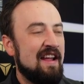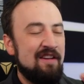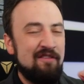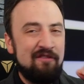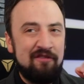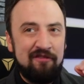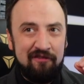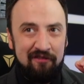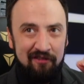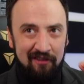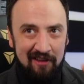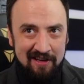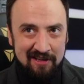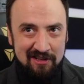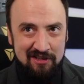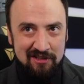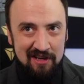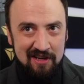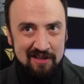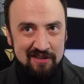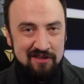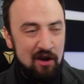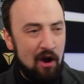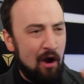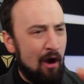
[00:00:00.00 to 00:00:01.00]

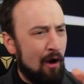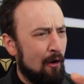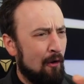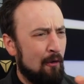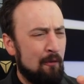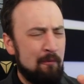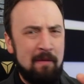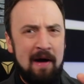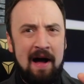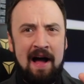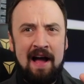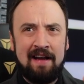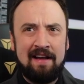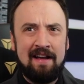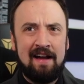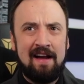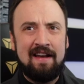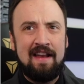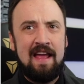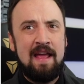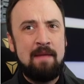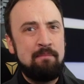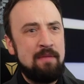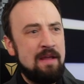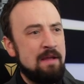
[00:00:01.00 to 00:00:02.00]
inflictions. Oh my
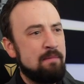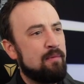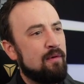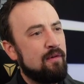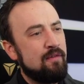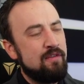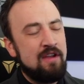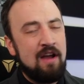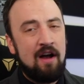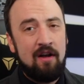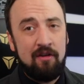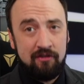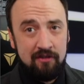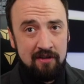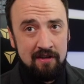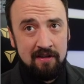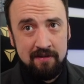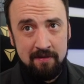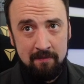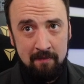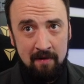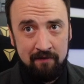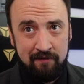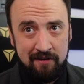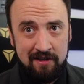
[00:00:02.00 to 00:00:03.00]
God. Hey, people, y'all see
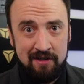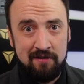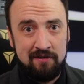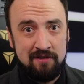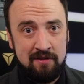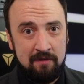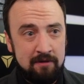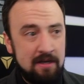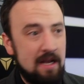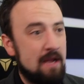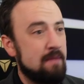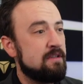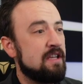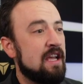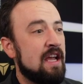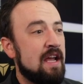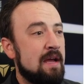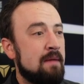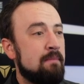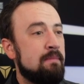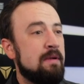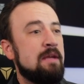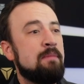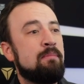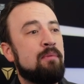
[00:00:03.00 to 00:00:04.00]
this in my videos sometimes.
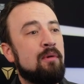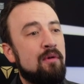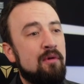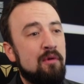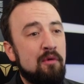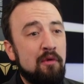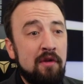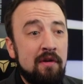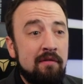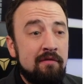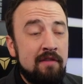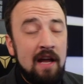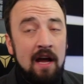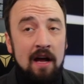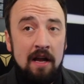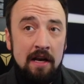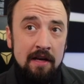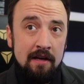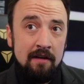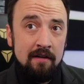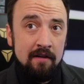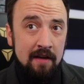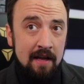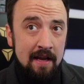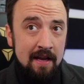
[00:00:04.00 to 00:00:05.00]
People who live down
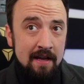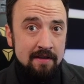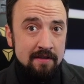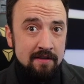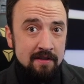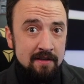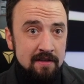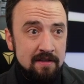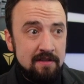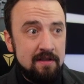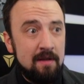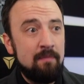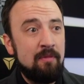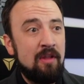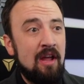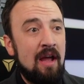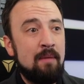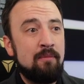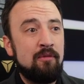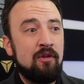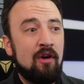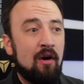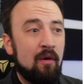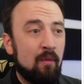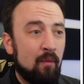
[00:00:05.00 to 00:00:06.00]
here in Kansas,
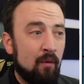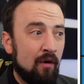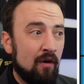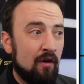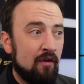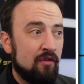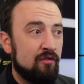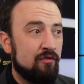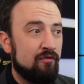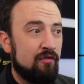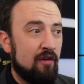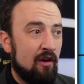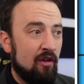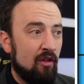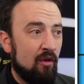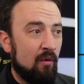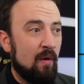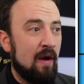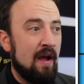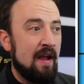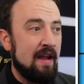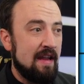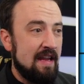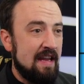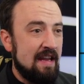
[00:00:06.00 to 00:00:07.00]
sometimes our words fall
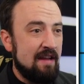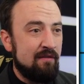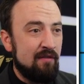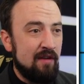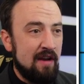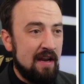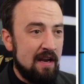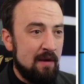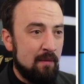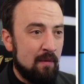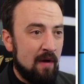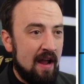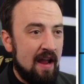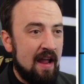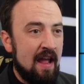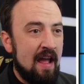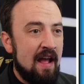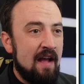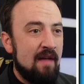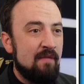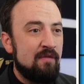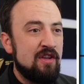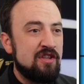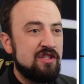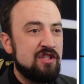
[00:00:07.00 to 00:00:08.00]
away. Anyway,
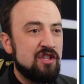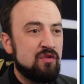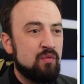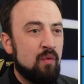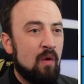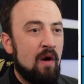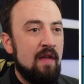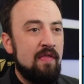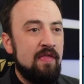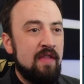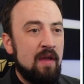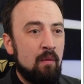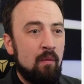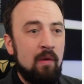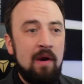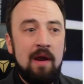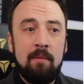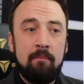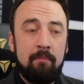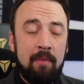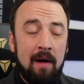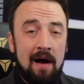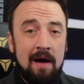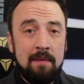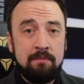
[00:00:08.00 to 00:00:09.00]
this is one that when
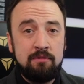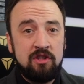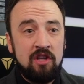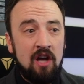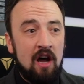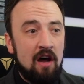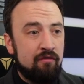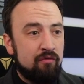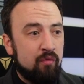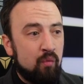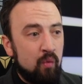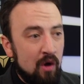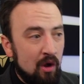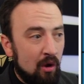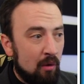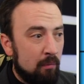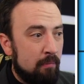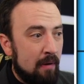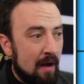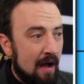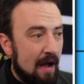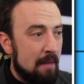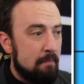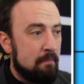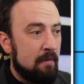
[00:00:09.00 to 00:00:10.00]
it pops off, will
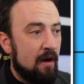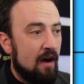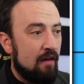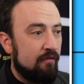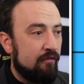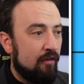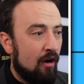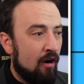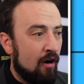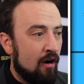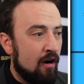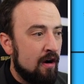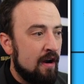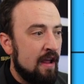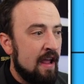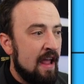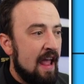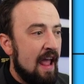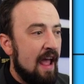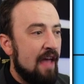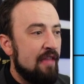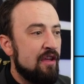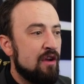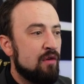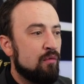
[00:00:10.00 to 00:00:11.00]
pop off hard.
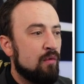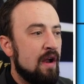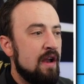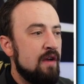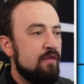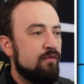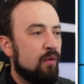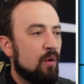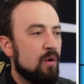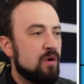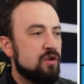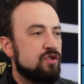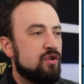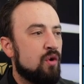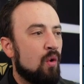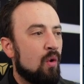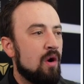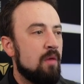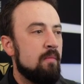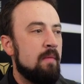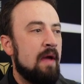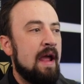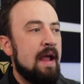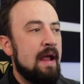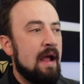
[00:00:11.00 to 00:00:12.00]
And then Rainforest
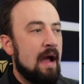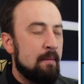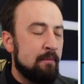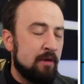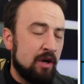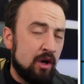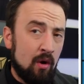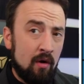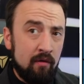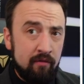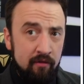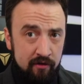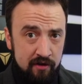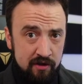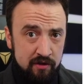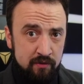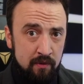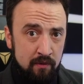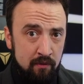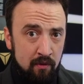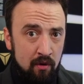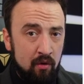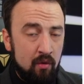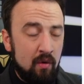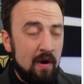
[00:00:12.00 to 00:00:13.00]
Gourmet, I'm going to go over
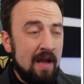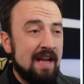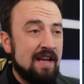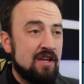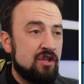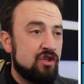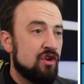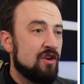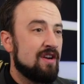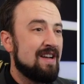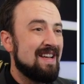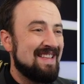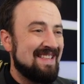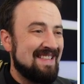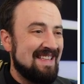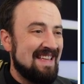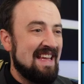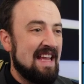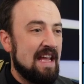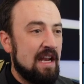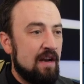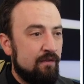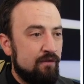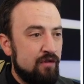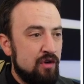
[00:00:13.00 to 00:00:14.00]
this one real quick because you're going to
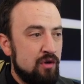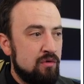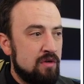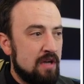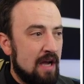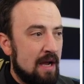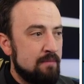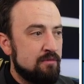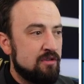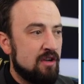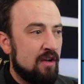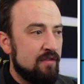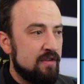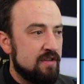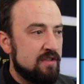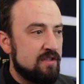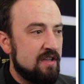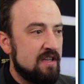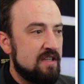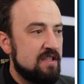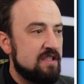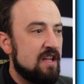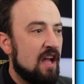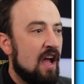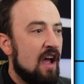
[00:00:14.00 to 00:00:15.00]
see it a few times on
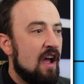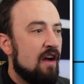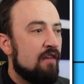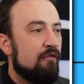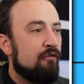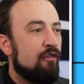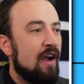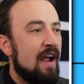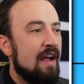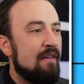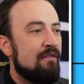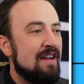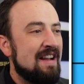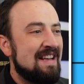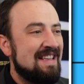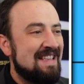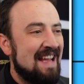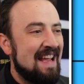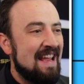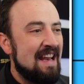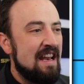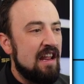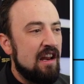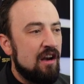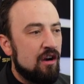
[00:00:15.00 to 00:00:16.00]
this list. For every
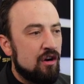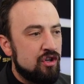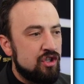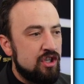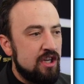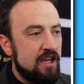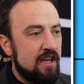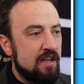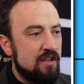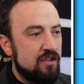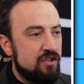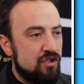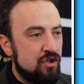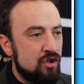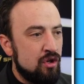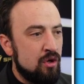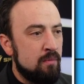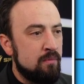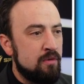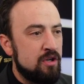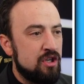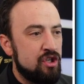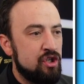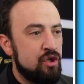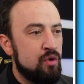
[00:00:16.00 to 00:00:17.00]
10 energy
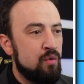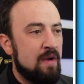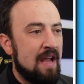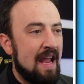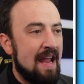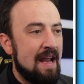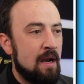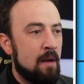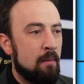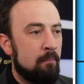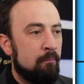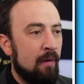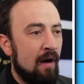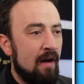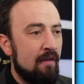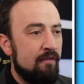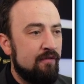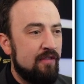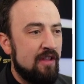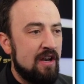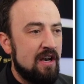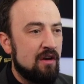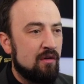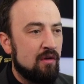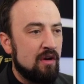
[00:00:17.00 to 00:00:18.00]
consumed, you gain a
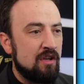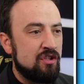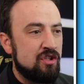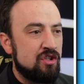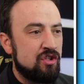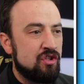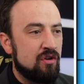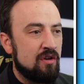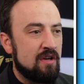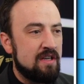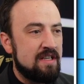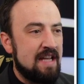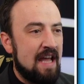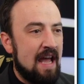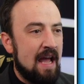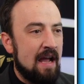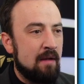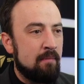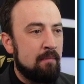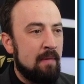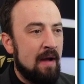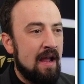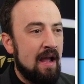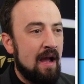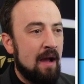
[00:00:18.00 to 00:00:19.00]
buff that increases your
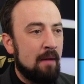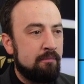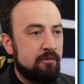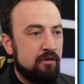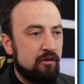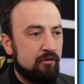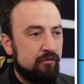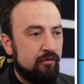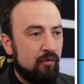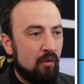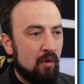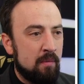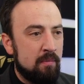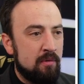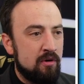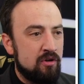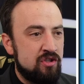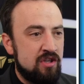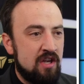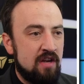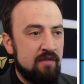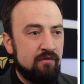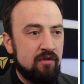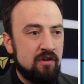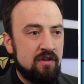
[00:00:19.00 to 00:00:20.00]
attack by up to
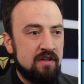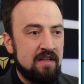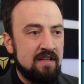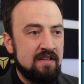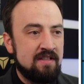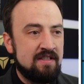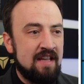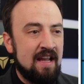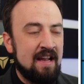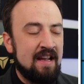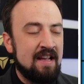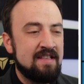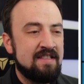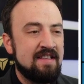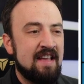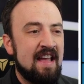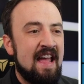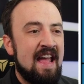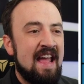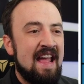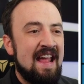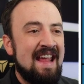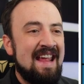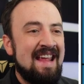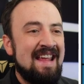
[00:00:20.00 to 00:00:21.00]
4% for 10 seconds.
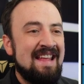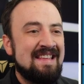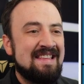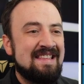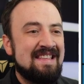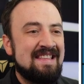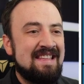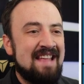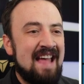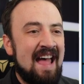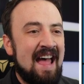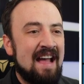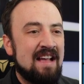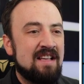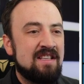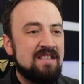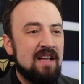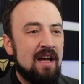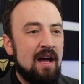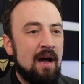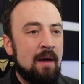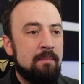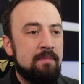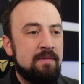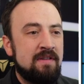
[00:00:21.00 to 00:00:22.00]
It
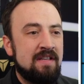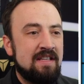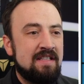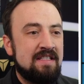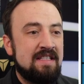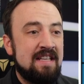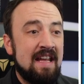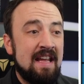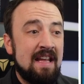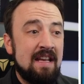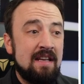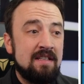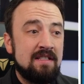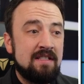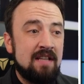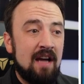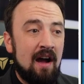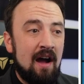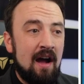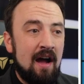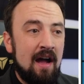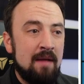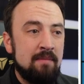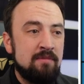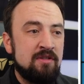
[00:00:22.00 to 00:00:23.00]
stacks up to 10
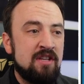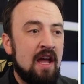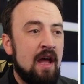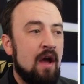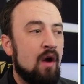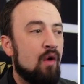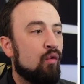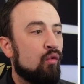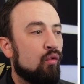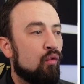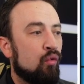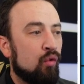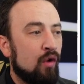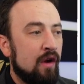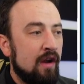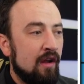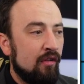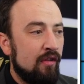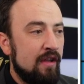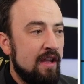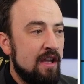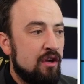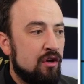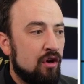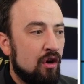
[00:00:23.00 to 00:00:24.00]
times.
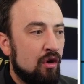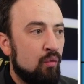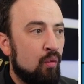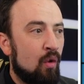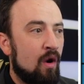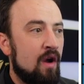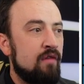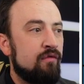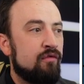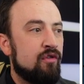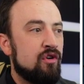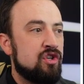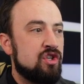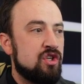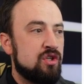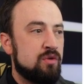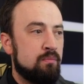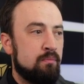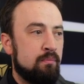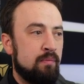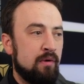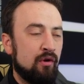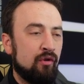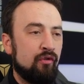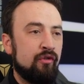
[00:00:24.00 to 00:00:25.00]
Really good one for
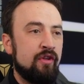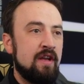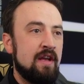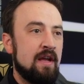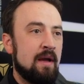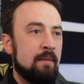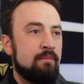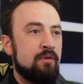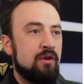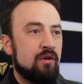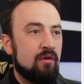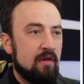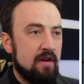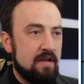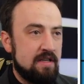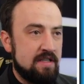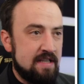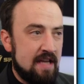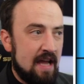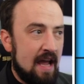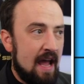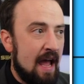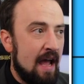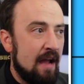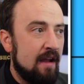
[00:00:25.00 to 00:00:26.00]
just building up your
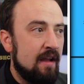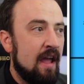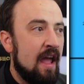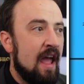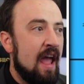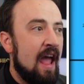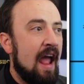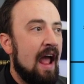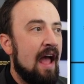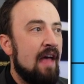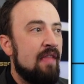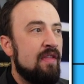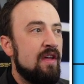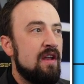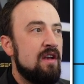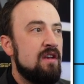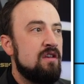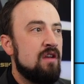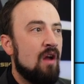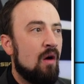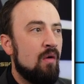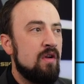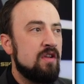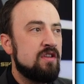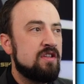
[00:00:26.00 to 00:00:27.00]
attack. And
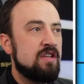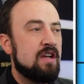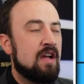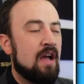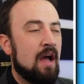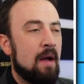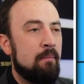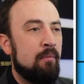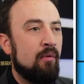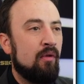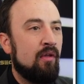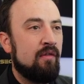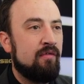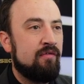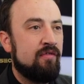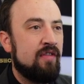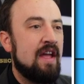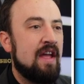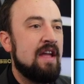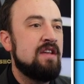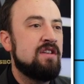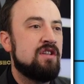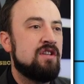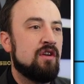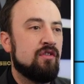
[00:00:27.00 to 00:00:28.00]
then notice a couple of
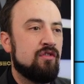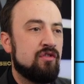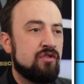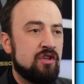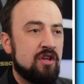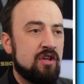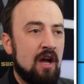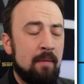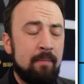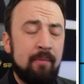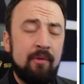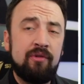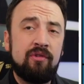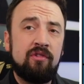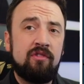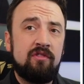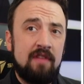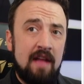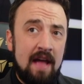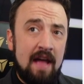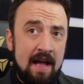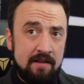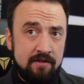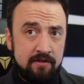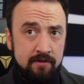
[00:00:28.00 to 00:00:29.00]
things here. There's a couple
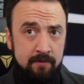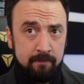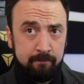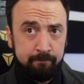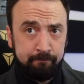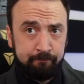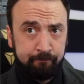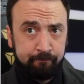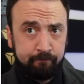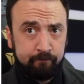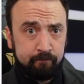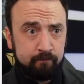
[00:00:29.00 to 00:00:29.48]
stats